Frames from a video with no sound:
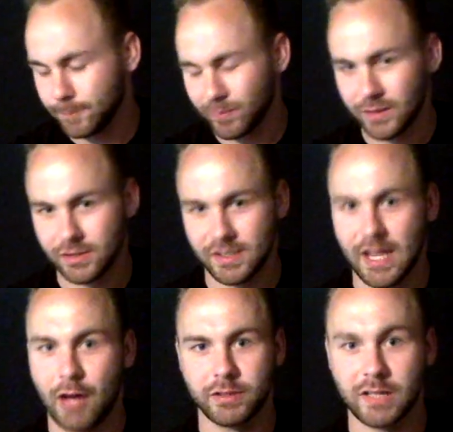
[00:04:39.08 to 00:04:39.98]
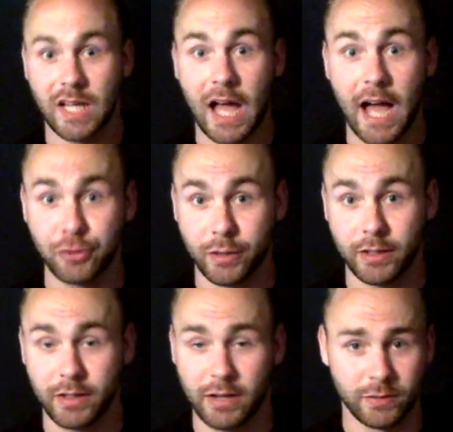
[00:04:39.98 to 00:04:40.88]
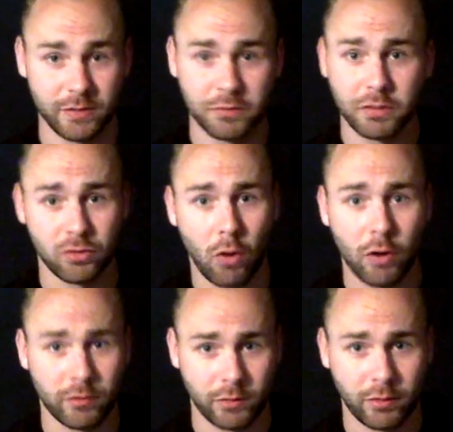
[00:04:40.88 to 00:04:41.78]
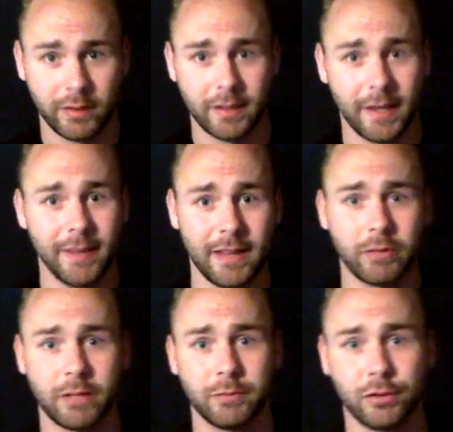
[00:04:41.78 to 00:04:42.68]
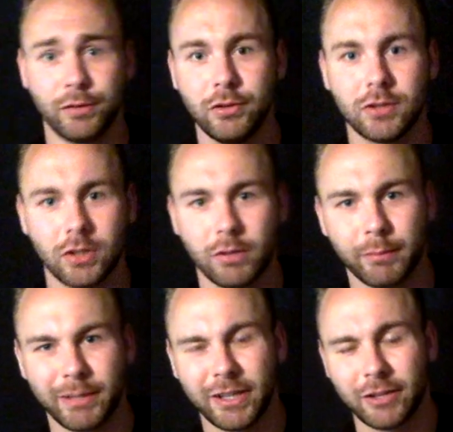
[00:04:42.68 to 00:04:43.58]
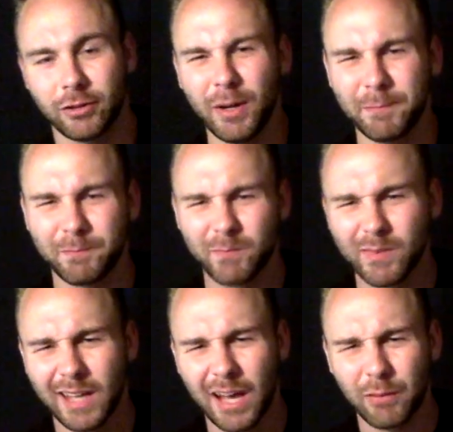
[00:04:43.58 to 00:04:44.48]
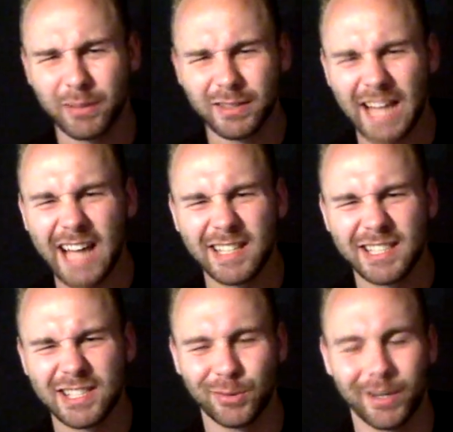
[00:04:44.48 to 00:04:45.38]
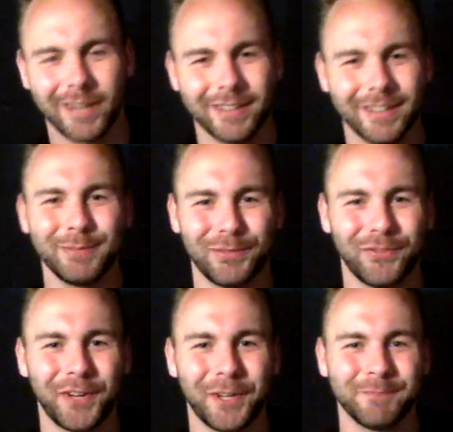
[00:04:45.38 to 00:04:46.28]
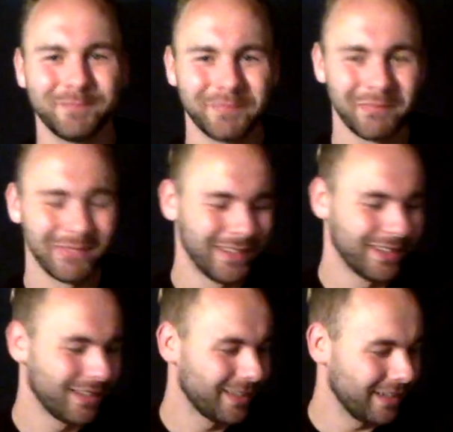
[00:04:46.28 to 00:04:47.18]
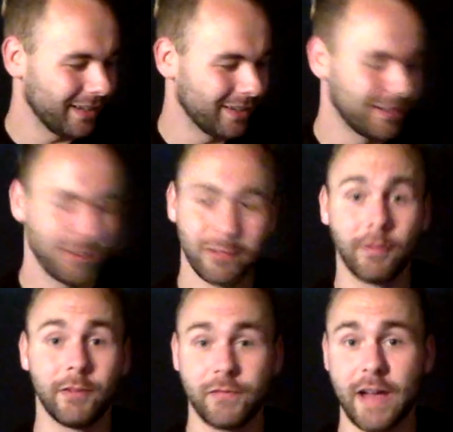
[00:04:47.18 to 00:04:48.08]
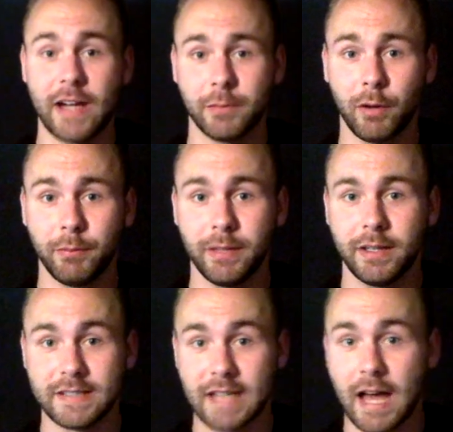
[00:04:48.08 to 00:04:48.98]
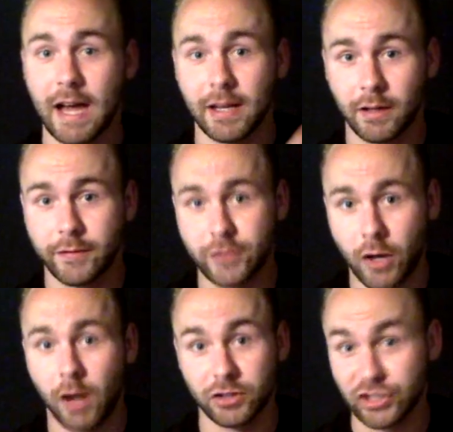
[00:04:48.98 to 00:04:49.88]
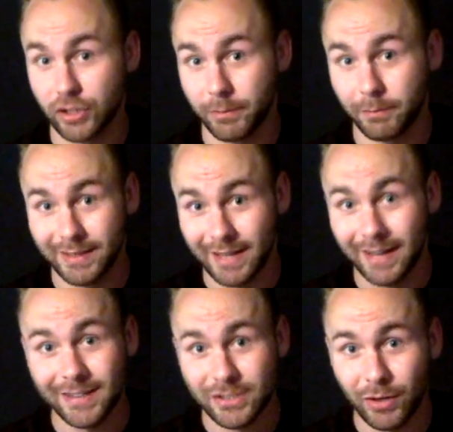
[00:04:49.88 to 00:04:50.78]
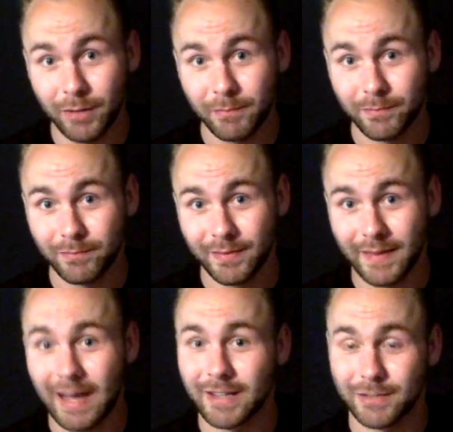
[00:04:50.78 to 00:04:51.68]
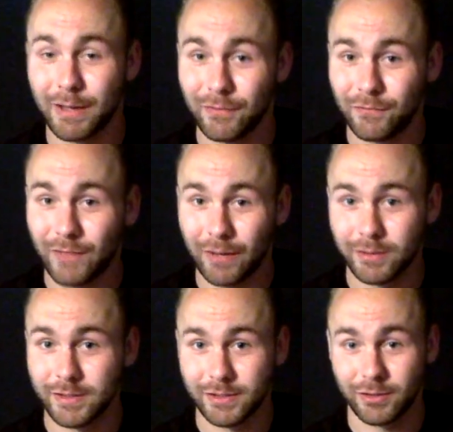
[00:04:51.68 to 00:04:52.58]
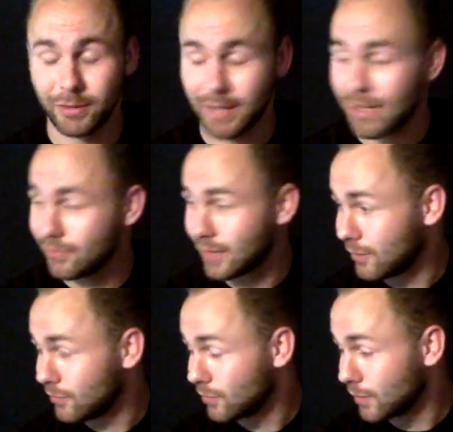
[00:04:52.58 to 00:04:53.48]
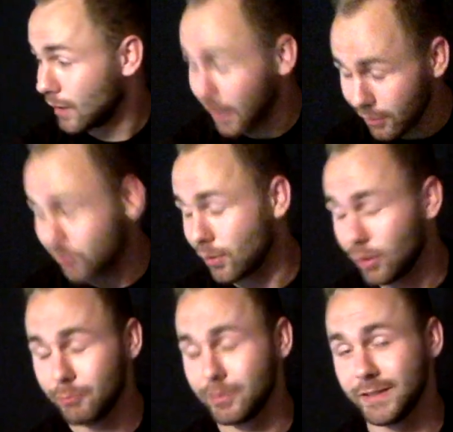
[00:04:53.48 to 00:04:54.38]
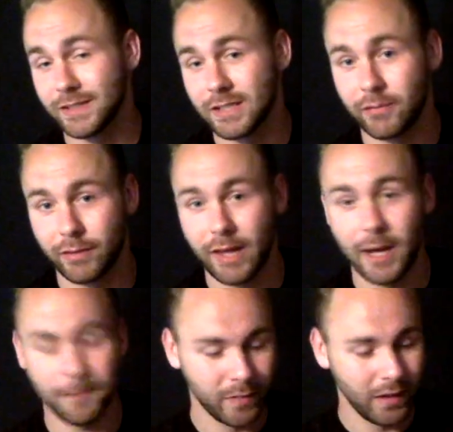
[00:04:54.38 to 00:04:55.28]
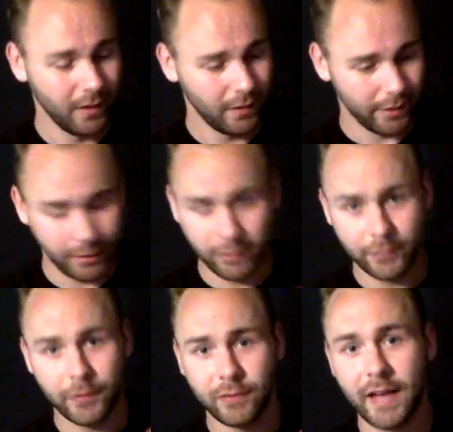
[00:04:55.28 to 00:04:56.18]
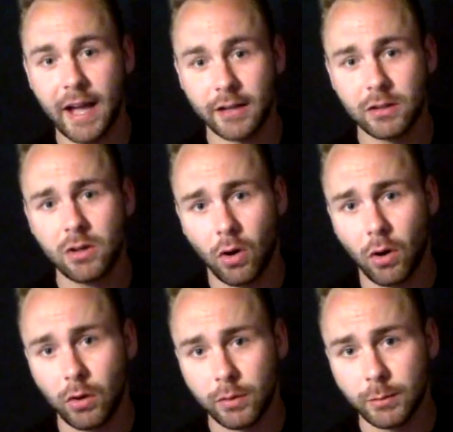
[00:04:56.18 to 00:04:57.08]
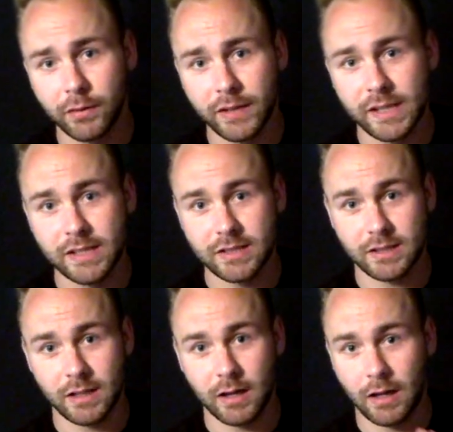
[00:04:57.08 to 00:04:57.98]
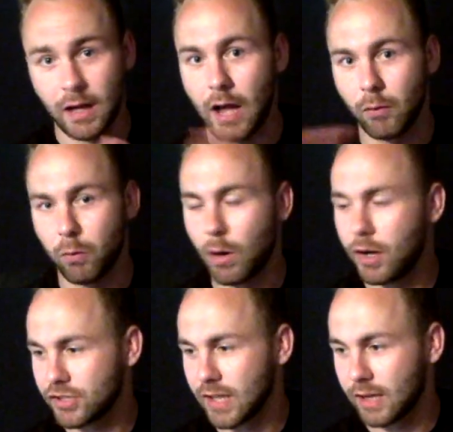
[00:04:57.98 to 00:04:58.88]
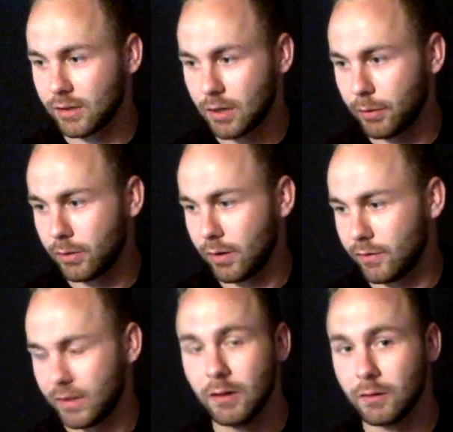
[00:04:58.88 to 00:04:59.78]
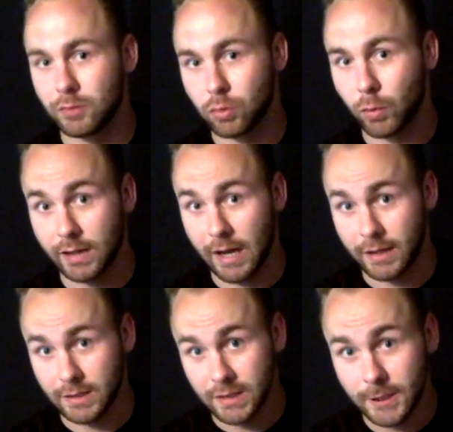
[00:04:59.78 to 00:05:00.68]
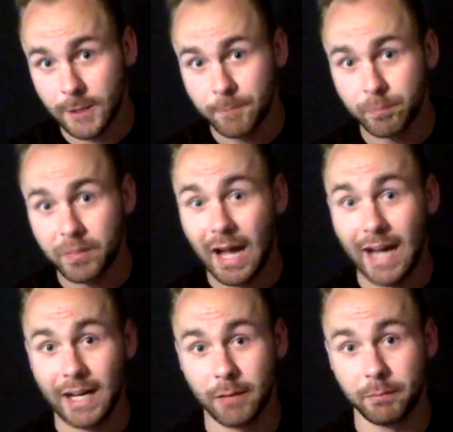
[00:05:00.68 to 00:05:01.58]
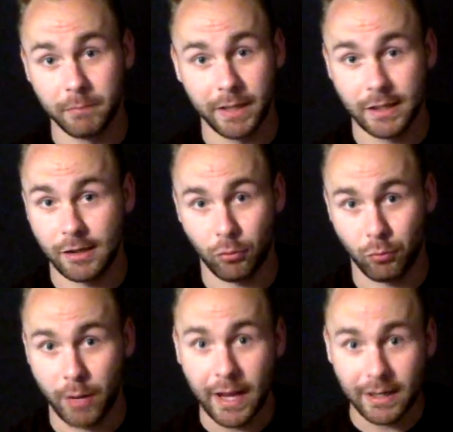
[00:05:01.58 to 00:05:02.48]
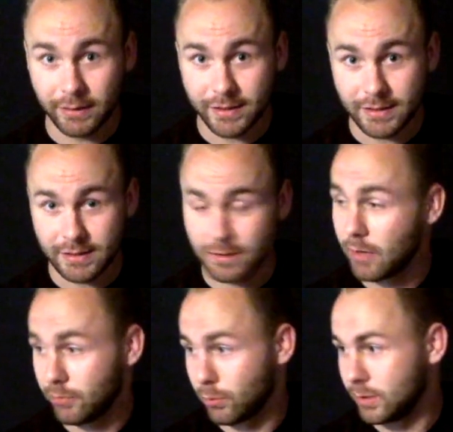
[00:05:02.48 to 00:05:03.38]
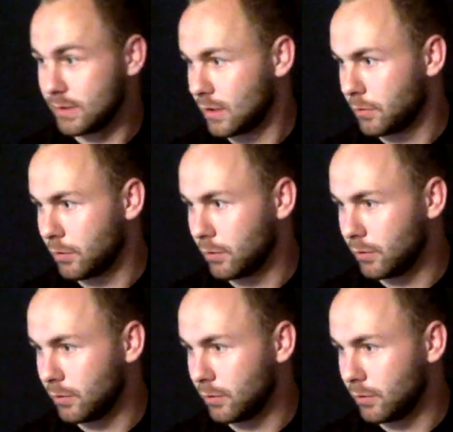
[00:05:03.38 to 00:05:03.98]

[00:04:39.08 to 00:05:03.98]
This is how I stay hydrated. I drink so much water throughout the day that when I'm doing YouTube, I'm like, you know what? I want a diet soda. It'd be fun. Another fun fact about me is I love chocolate chip mint ice cream. That is my favorite dessert. I haven't had it in forever. I'm really excited for that. Another fun fact, all the movies I watched that come out of the year of 2019, I am making a rank list. I've already seen about